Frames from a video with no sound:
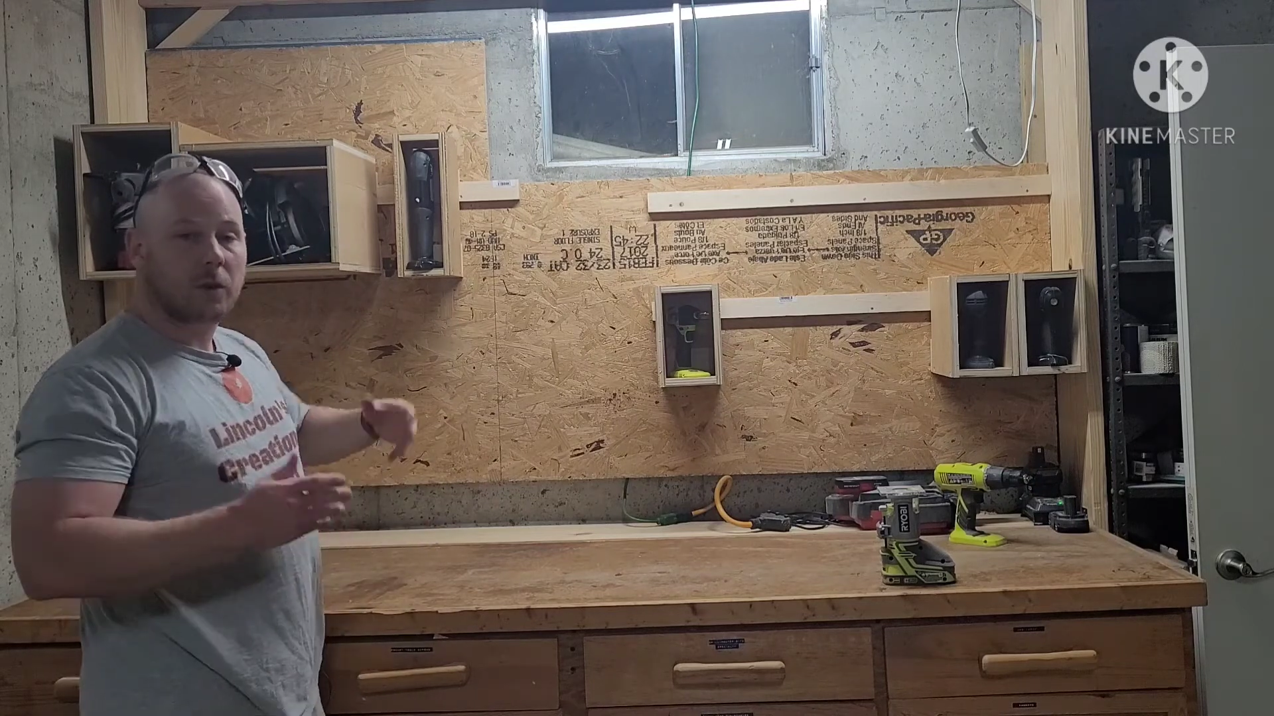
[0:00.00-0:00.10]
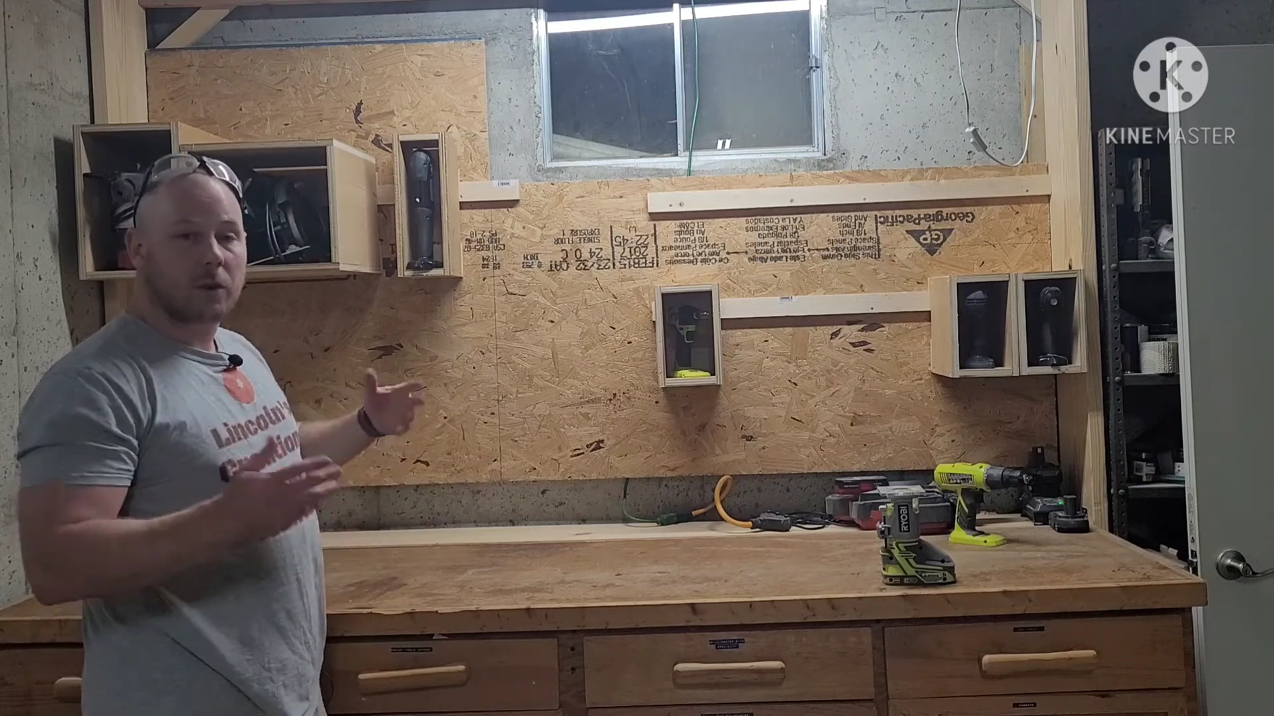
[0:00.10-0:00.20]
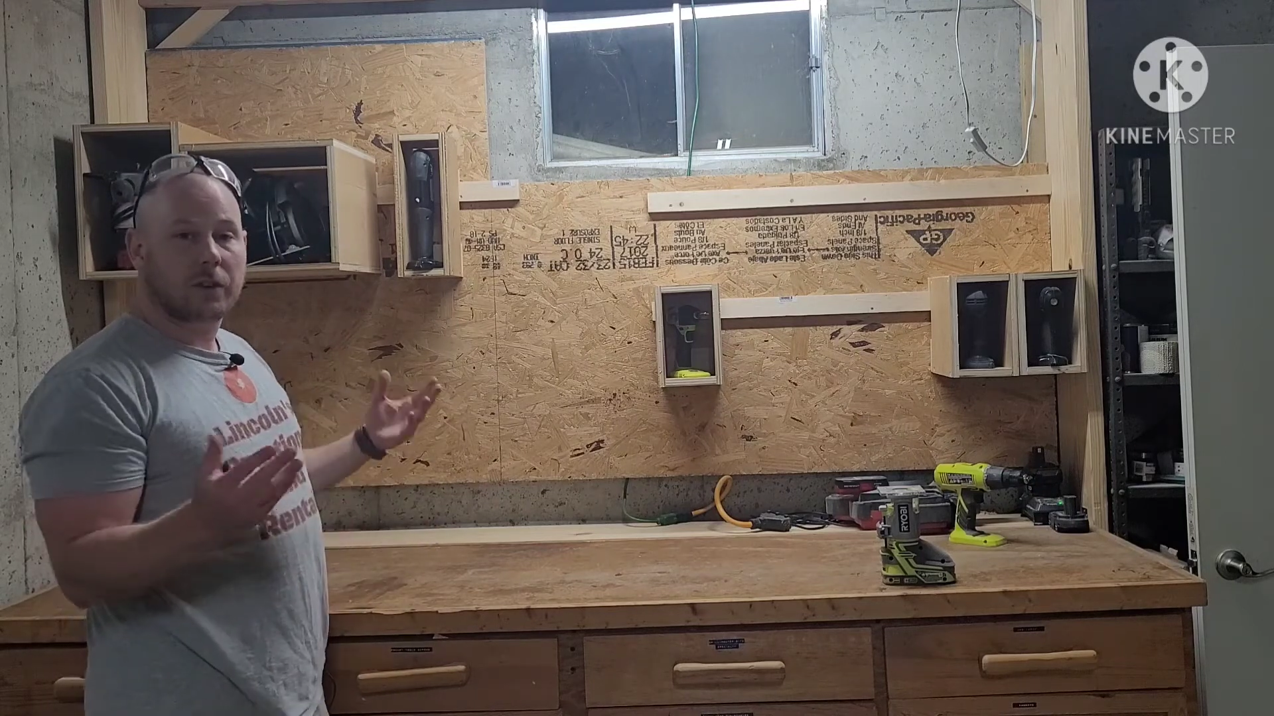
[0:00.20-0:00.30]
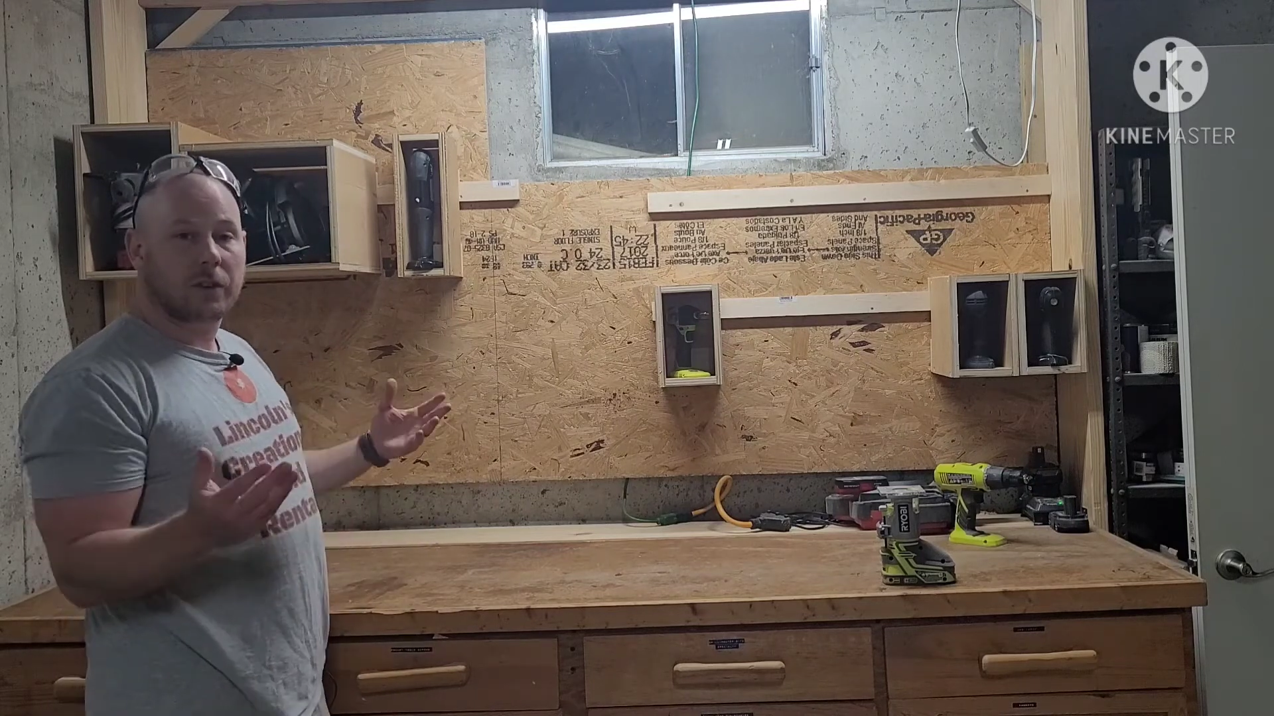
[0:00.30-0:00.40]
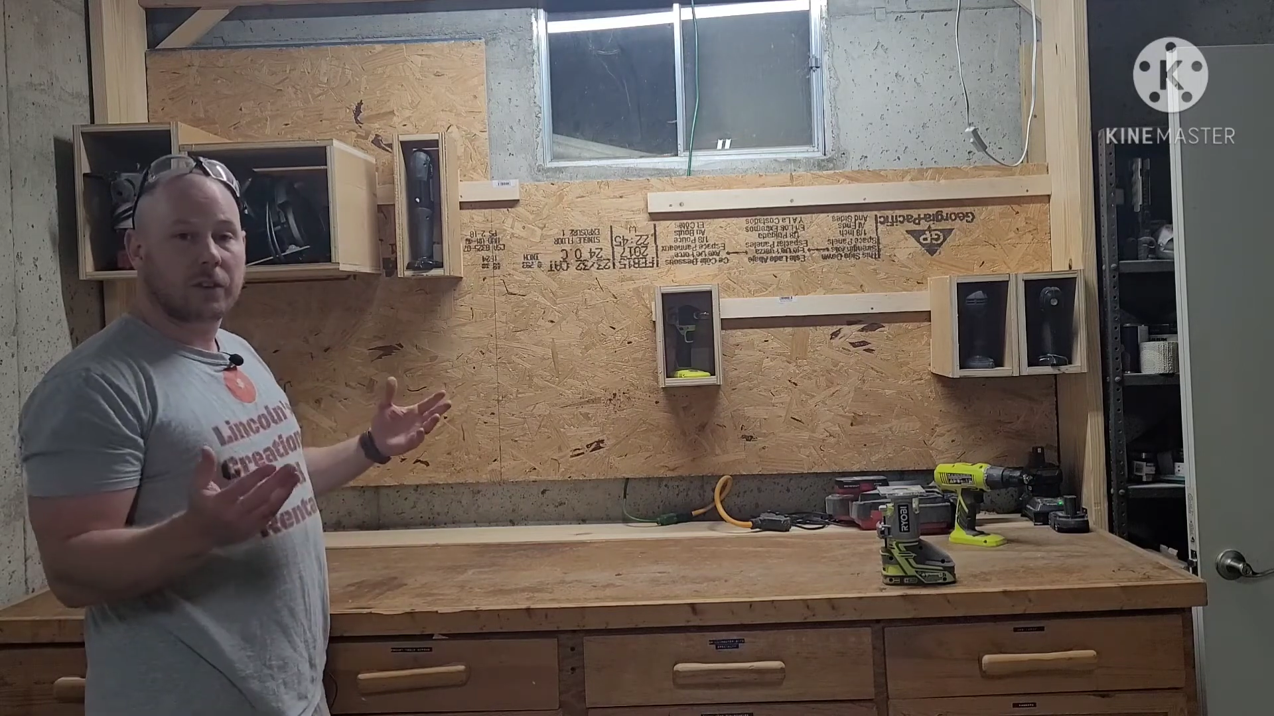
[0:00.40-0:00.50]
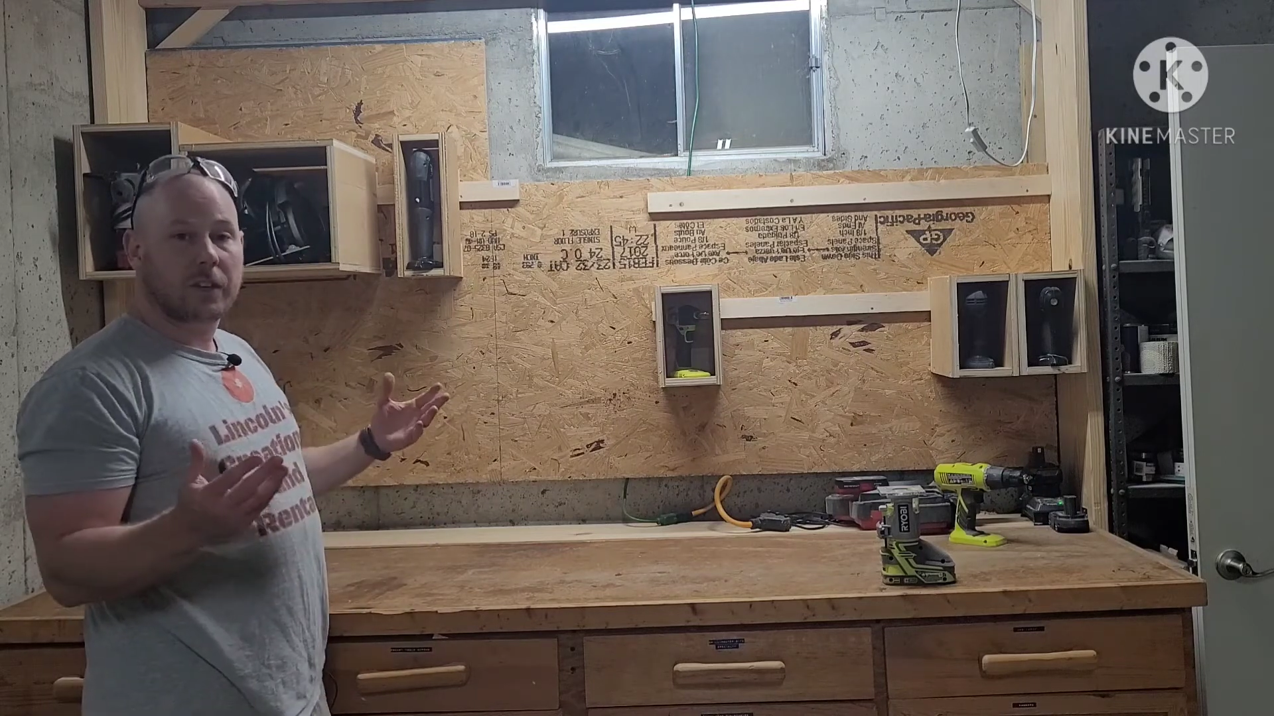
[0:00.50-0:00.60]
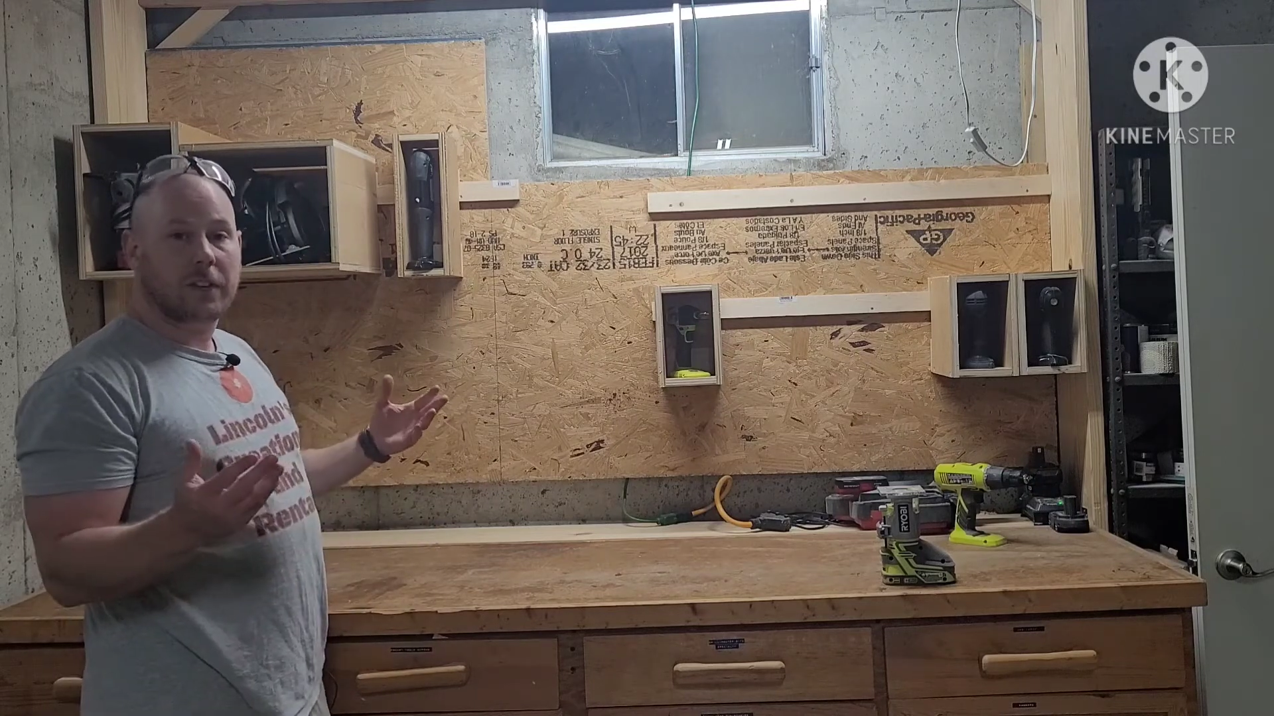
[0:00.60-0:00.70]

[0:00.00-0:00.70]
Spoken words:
drawers